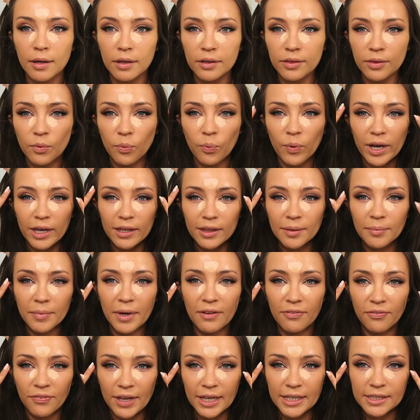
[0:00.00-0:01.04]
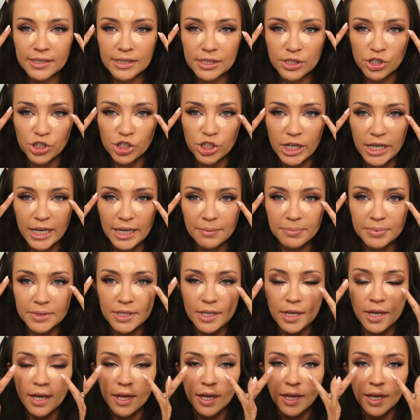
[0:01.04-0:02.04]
The way that my face is shaped